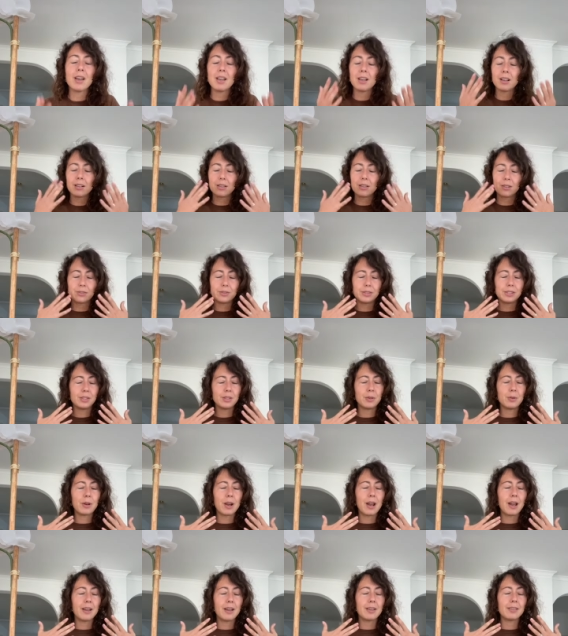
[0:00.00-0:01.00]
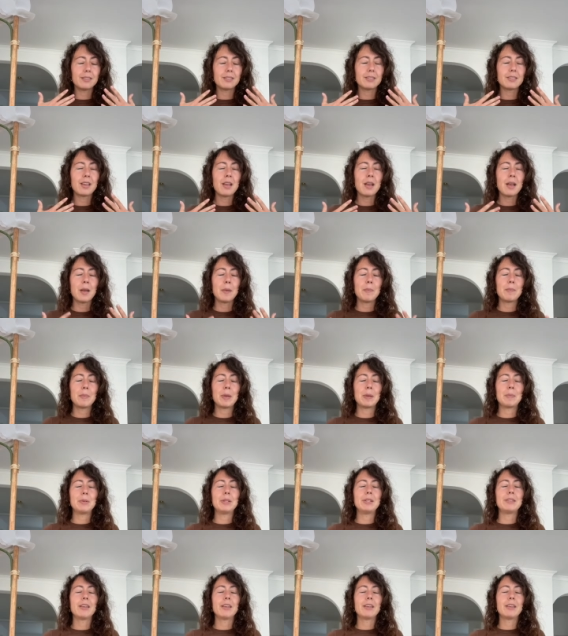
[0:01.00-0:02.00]
closing your eyes,
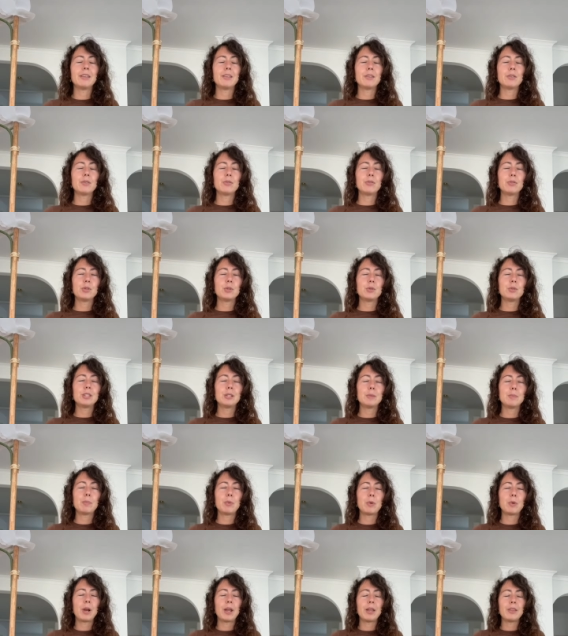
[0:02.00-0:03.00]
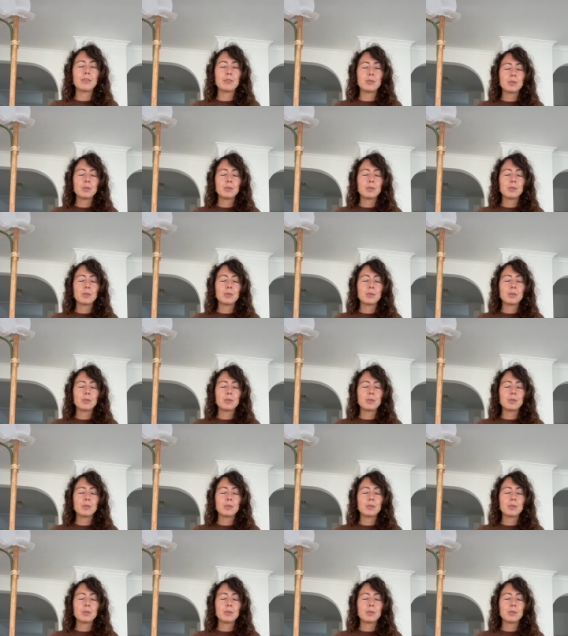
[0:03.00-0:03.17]
maybe taking a few deep breaths.